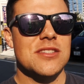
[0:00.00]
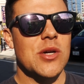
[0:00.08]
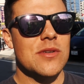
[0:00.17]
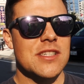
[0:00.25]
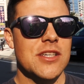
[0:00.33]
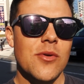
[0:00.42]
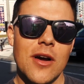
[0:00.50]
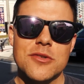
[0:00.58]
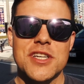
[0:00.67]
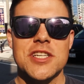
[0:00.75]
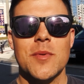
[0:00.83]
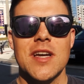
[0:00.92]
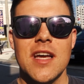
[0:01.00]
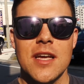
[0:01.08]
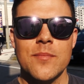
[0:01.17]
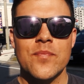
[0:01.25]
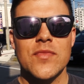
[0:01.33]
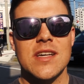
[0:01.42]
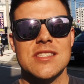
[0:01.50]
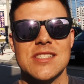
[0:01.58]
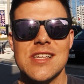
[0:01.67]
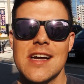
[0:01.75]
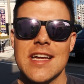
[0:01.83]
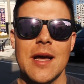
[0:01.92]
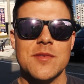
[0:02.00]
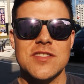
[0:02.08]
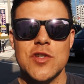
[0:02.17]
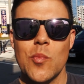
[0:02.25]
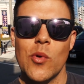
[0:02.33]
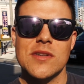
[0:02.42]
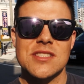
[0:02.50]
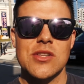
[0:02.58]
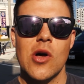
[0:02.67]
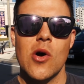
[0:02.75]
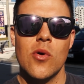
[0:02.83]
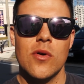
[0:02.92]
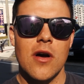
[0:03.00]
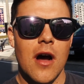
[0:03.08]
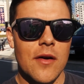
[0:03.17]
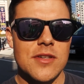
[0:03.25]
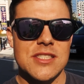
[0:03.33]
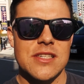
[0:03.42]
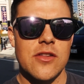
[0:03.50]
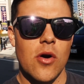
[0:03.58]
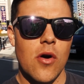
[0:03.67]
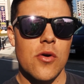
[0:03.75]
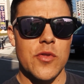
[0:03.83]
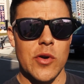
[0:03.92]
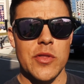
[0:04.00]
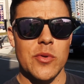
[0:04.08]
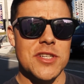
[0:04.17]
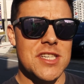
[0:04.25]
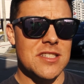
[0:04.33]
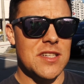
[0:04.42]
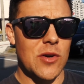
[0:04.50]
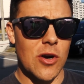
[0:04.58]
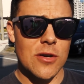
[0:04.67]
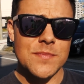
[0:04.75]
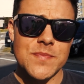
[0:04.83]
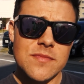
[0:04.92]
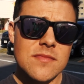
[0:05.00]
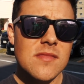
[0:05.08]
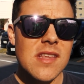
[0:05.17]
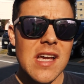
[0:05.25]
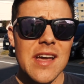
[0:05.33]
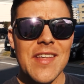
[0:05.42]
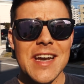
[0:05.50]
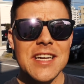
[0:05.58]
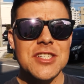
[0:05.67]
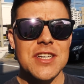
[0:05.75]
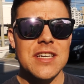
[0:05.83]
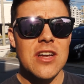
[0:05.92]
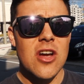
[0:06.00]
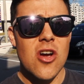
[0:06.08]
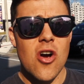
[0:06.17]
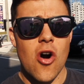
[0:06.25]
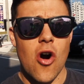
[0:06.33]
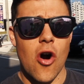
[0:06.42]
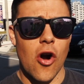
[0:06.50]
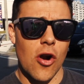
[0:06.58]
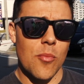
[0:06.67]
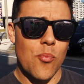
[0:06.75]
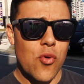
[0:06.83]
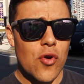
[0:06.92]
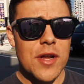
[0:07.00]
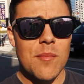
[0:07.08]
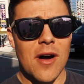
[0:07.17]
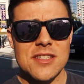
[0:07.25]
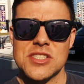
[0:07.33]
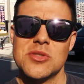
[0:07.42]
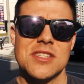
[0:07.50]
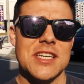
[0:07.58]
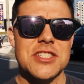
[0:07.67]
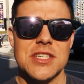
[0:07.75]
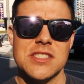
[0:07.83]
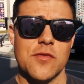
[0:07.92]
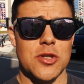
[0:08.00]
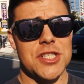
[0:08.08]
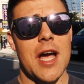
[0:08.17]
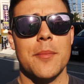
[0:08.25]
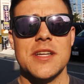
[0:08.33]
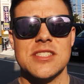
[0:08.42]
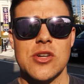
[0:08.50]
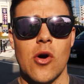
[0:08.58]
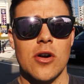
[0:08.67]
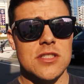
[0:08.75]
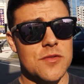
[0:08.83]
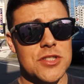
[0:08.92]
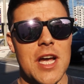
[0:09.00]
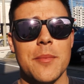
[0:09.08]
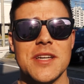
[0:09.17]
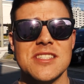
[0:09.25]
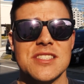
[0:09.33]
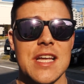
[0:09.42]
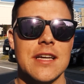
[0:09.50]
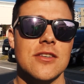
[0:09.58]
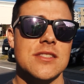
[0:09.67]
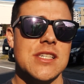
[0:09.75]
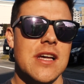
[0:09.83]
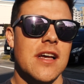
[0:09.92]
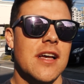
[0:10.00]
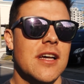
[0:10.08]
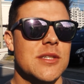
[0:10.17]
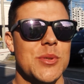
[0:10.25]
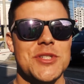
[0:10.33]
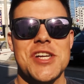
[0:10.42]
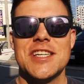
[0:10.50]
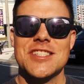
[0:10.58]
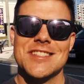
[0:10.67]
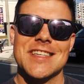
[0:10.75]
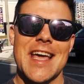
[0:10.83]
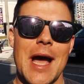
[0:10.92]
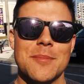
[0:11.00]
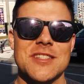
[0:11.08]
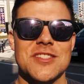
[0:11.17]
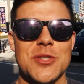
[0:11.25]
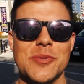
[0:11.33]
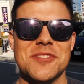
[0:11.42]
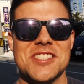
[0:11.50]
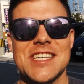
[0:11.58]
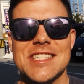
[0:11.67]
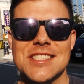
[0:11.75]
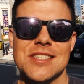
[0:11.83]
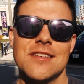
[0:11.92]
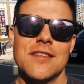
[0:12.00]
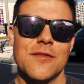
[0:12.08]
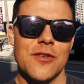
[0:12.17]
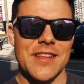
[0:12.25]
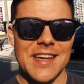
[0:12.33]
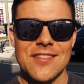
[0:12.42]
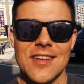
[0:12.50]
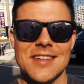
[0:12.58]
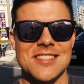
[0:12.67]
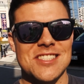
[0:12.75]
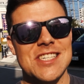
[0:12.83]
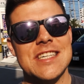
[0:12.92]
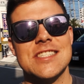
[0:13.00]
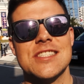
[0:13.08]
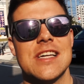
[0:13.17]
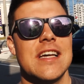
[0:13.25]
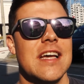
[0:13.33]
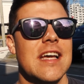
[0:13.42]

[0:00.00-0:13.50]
So I was like, you know what, I'll change my name because it's not Captain 2-point slow. Obviously the R33 GTR and that engine are pretty monstrous engines for Japanese cars, for Japanese standards. So I changed it to Captain 2.6 for the inline 6.